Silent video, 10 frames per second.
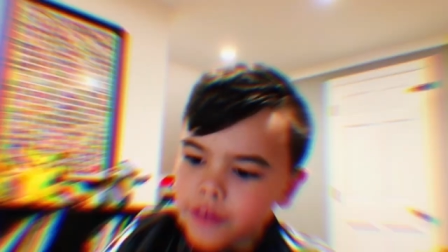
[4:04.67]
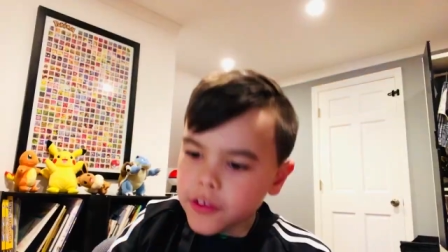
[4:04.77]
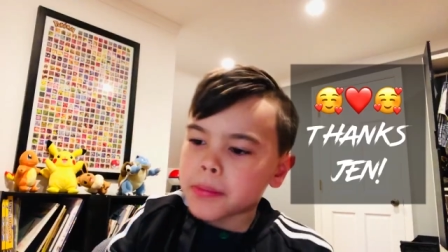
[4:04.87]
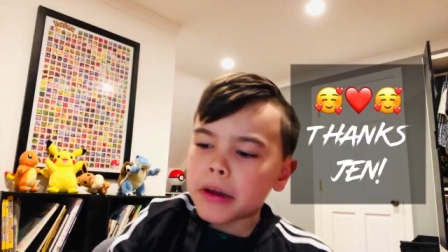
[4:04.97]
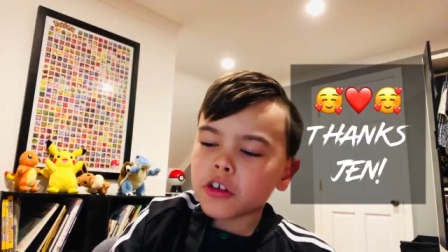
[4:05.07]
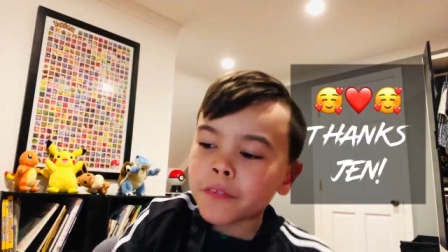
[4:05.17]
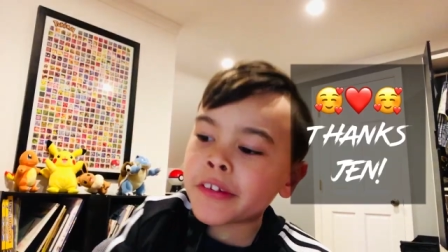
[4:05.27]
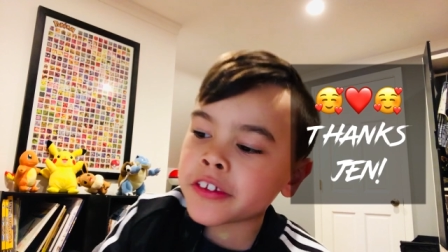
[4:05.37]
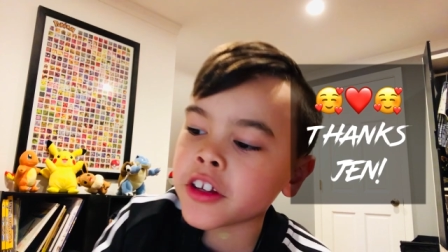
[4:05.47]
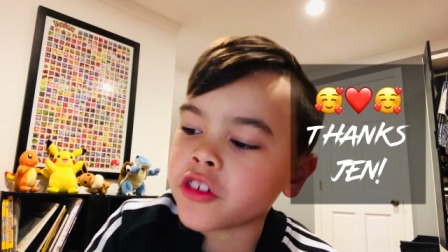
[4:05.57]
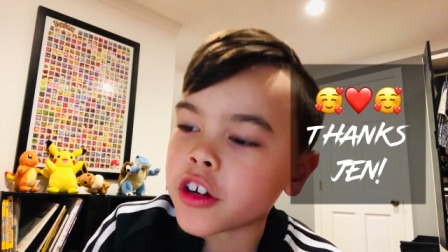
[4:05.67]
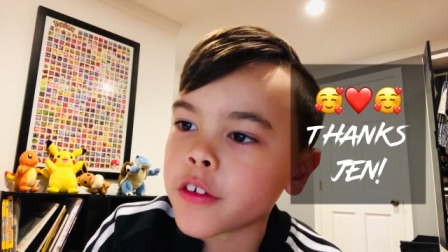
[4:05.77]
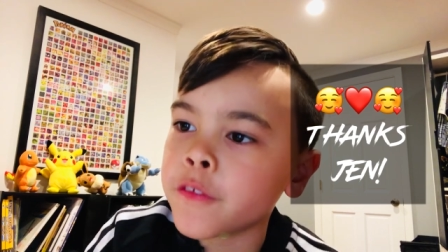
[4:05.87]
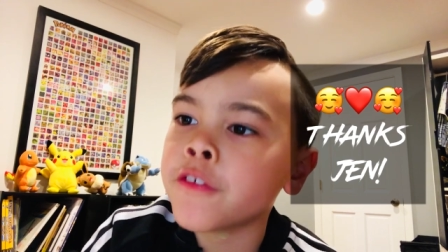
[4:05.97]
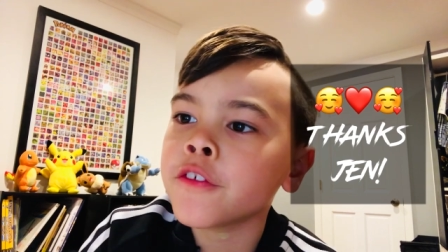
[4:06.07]
Special thanks to
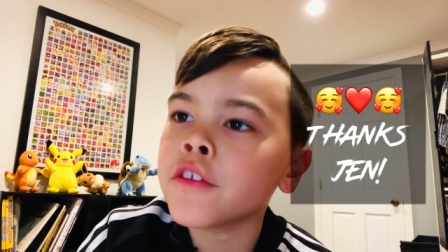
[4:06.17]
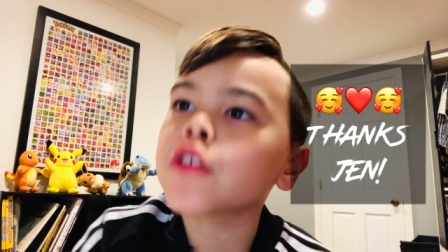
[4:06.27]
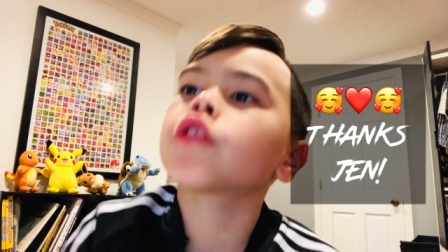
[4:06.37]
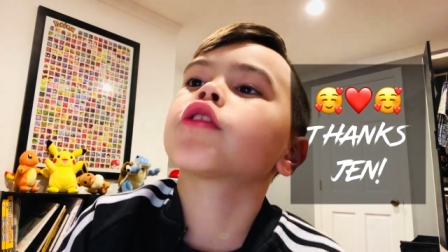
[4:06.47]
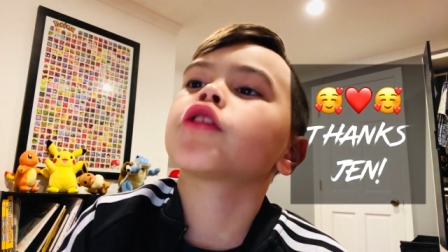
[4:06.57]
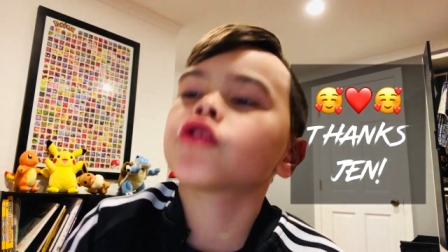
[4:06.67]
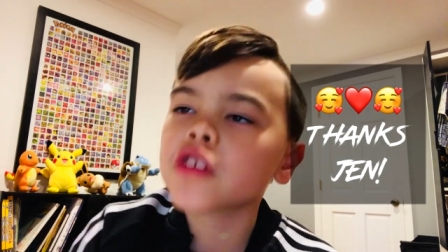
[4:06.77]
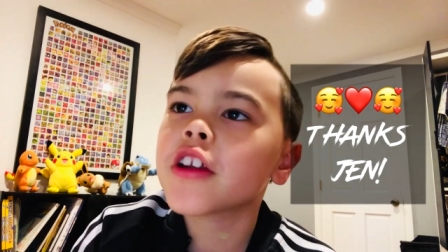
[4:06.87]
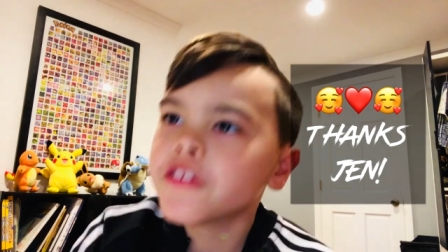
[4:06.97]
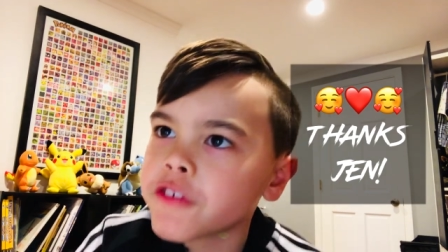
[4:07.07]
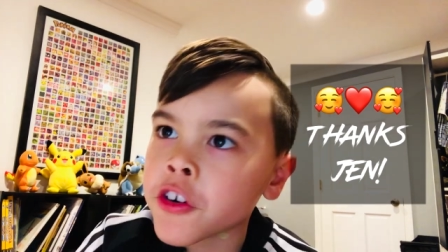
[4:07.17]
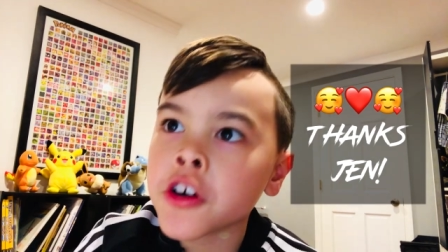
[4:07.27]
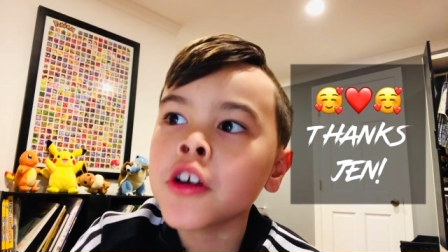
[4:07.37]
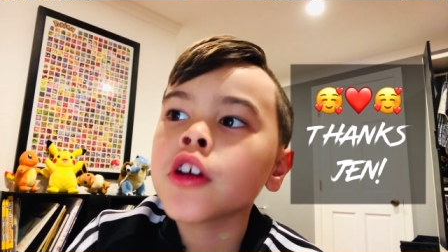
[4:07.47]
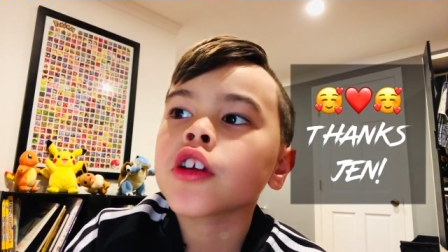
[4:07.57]
Jennifer. To Jennifer,